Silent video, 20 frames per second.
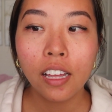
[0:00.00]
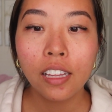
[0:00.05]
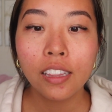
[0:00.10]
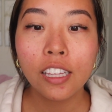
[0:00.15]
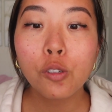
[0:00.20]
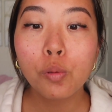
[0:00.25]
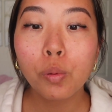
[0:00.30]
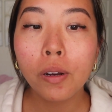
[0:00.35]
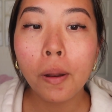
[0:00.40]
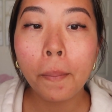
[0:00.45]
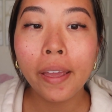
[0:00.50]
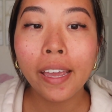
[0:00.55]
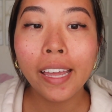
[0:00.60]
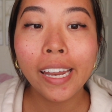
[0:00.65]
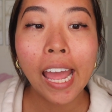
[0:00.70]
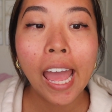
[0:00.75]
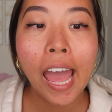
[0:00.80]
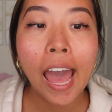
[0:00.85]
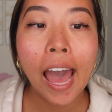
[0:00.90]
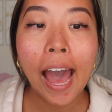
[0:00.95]
This would have
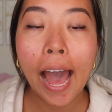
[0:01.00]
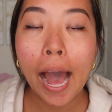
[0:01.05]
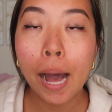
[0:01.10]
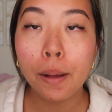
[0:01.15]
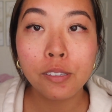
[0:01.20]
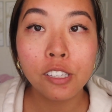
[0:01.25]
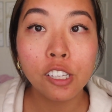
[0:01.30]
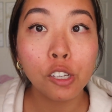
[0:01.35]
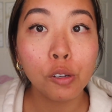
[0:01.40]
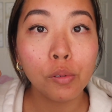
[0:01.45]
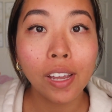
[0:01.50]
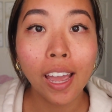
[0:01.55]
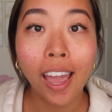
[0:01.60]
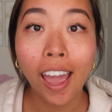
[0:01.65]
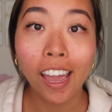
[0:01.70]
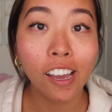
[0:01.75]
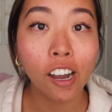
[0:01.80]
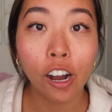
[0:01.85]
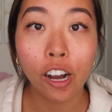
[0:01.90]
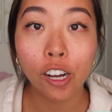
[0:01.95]
been absolute
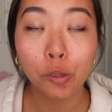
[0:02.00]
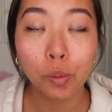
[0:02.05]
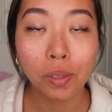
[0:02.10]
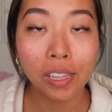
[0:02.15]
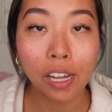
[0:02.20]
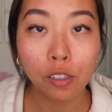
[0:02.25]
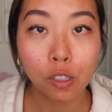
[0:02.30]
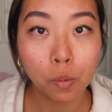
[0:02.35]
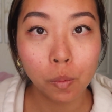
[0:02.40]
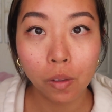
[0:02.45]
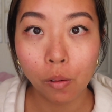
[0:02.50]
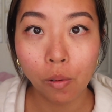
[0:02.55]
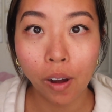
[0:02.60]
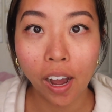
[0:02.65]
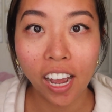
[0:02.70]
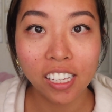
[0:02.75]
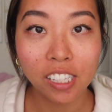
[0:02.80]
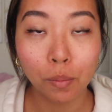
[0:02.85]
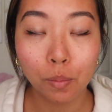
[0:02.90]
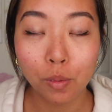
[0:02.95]
chaos without
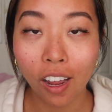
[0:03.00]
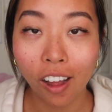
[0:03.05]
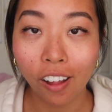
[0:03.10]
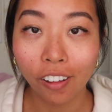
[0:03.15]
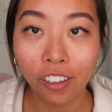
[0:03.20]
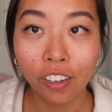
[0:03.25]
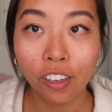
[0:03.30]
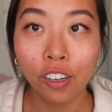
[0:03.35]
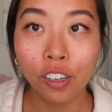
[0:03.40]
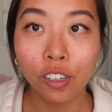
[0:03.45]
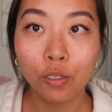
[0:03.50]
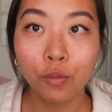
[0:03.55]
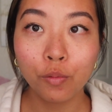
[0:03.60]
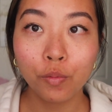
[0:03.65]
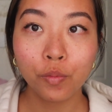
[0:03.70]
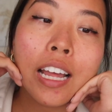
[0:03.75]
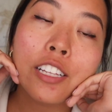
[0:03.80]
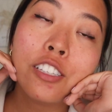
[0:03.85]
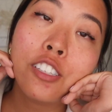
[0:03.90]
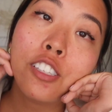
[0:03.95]
Splitwise, I'm telling you.
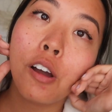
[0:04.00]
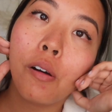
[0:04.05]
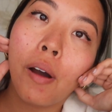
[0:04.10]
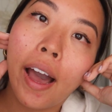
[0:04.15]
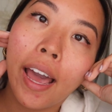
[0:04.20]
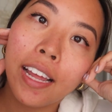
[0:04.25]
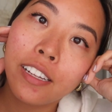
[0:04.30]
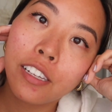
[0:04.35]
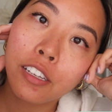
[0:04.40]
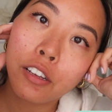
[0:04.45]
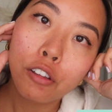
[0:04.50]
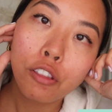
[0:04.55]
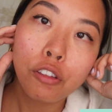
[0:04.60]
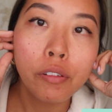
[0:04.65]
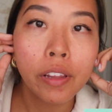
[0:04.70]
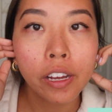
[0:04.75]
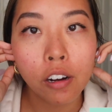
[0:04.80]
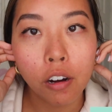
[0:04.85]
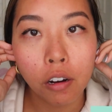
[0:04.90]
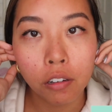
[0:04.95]
And so I had to go through
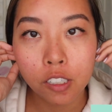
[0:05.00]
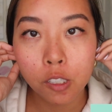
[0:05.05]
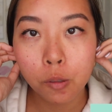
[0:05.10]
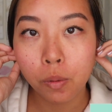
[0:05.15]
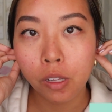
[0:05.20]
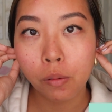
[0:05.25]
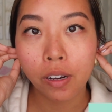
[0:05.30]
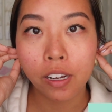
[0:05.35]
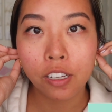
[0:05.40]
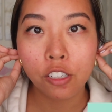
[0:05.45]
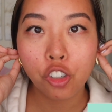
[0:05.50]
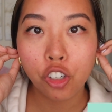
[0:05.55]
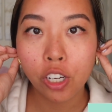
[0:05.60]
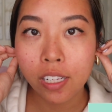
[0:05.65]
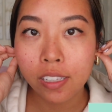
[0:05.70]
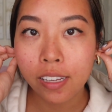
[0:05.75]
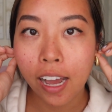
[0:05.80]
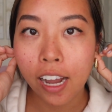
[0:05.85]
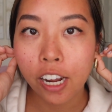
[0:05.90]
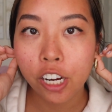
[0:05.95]
like all the Splitwise
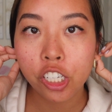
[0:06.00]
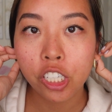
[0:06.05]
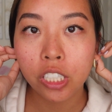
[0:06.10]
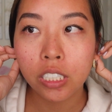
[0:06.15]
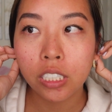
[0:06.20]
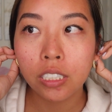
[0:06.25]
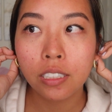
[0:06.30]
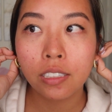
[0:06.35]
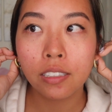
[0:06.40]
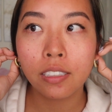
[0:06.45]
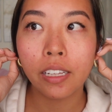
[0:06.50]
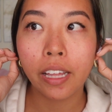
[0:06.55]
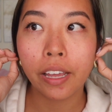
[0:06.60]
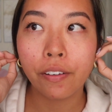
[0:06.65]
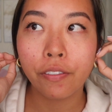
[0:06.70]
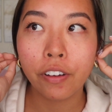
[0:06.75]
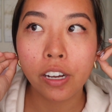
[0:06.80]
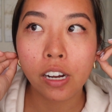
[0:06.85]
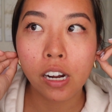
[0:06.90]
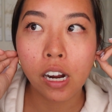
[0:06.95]
transactions to
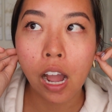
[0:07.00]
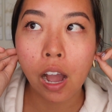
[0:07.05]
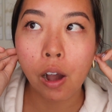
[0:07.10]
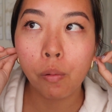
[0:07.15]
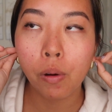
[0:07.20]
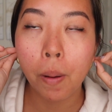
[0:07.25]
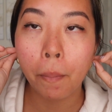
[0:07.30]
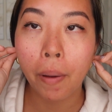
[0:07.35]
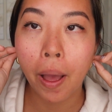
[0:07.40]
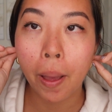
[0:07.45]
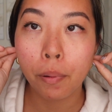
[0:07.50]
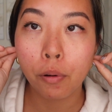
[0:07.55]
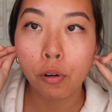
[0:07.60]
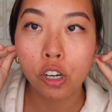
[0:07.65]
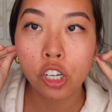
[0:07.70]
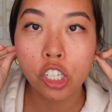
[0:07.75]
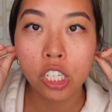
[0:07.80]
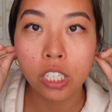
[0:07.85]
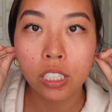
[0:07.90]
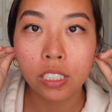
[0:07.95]
like figure out what my
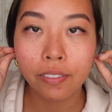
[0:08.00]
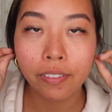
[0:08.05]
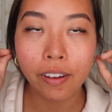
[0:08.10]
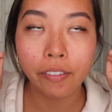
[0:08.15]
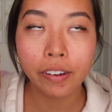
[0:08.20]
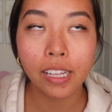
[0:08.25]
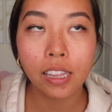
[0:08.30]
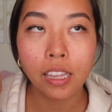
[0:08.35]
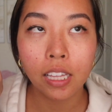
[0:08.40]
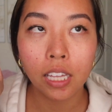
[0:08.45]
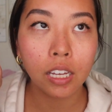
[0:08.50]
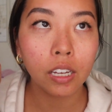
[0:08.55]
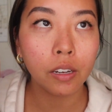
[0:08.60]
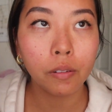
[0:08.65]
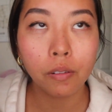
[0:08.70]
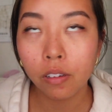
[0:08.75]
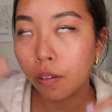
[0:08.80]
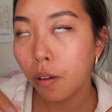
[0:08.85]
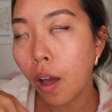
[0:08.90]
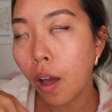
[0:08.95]
portion of everything,
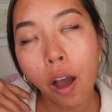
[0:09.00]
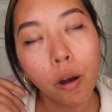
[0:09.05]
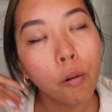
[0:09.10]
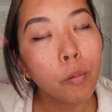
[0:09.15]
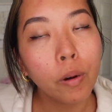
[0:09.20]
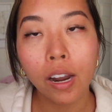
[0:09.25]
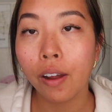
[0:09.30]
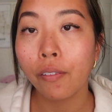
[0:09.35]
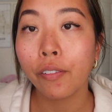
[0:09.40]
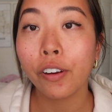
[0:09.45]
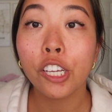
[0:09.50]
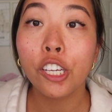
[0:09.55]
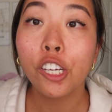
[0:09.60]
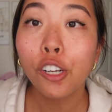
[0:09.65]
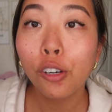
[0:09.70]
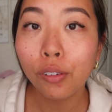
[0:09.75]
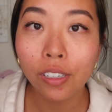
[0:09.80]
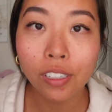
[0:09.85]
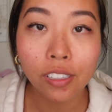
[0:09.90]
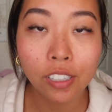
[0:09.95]
whatever, you
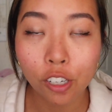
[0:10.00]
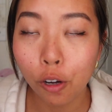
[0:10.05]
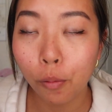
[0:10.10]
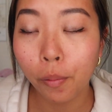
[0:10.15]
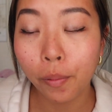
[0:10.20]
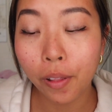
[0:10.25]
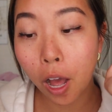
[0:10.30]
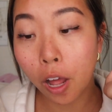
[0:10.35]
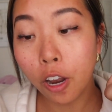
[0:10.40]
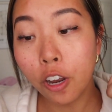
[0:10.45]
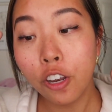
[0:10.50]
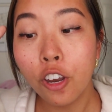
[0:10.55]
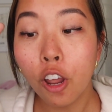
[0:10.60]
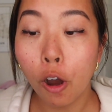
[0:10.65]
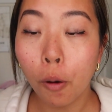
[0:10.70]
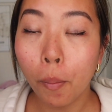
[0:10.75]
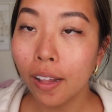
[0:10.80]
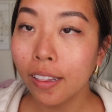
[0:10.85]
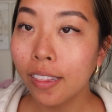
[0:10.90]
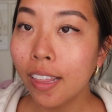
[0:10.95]
don't need to
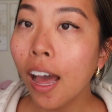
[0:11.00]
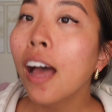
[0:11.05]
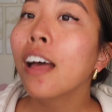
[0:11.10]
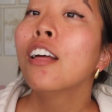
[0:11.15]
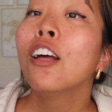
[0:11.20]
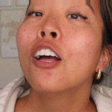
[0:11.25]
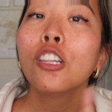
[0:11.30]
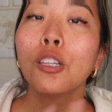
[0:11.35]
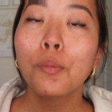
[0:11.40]
know about that.